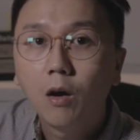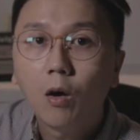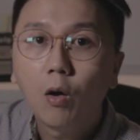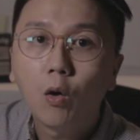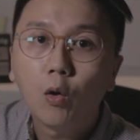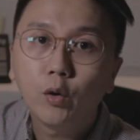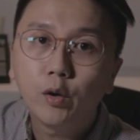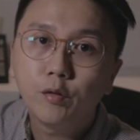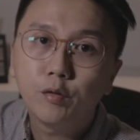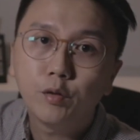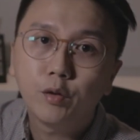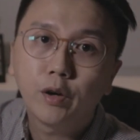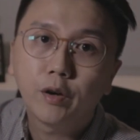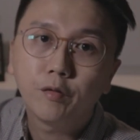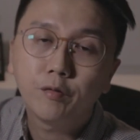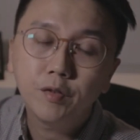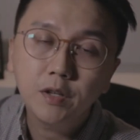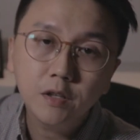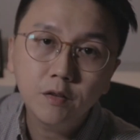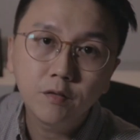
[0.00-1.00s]
or if you
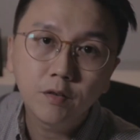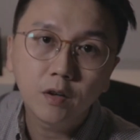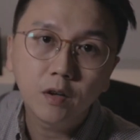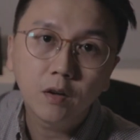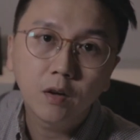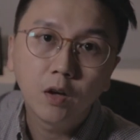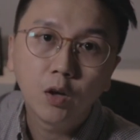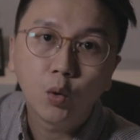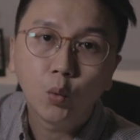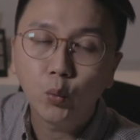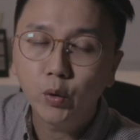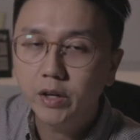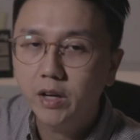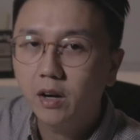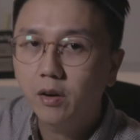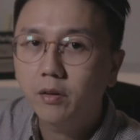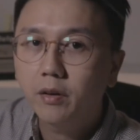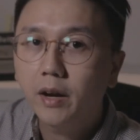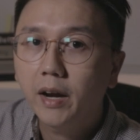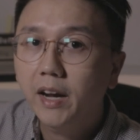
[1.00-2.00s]
have fever
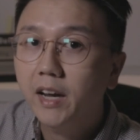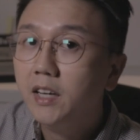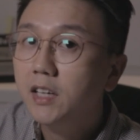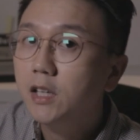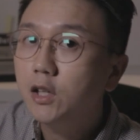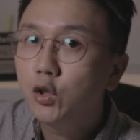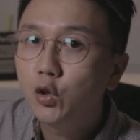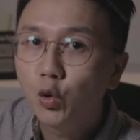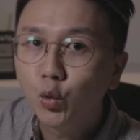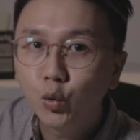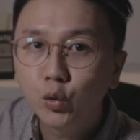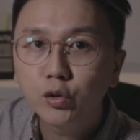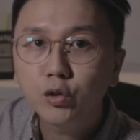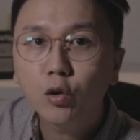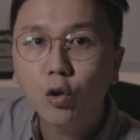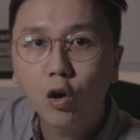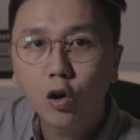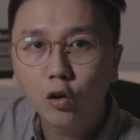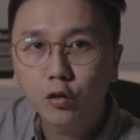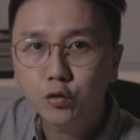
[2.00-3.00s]
without any known
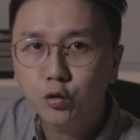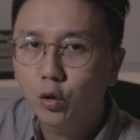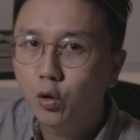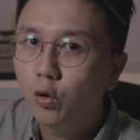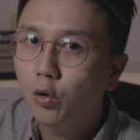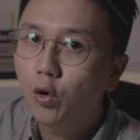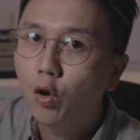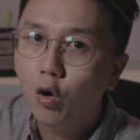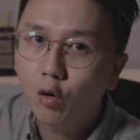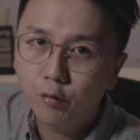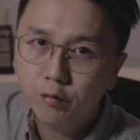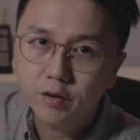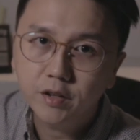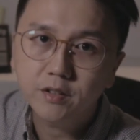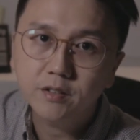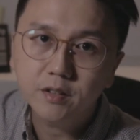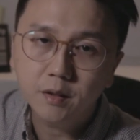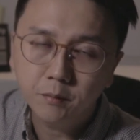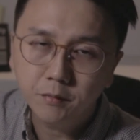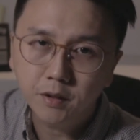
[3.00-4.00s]
cause or
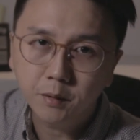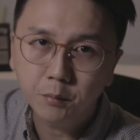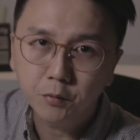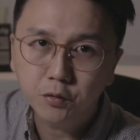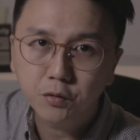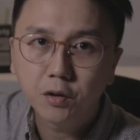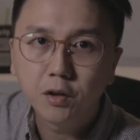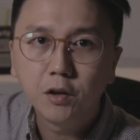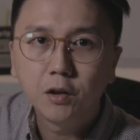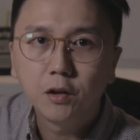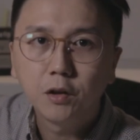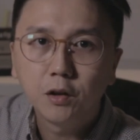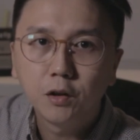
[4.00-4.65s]
obvious symptoms.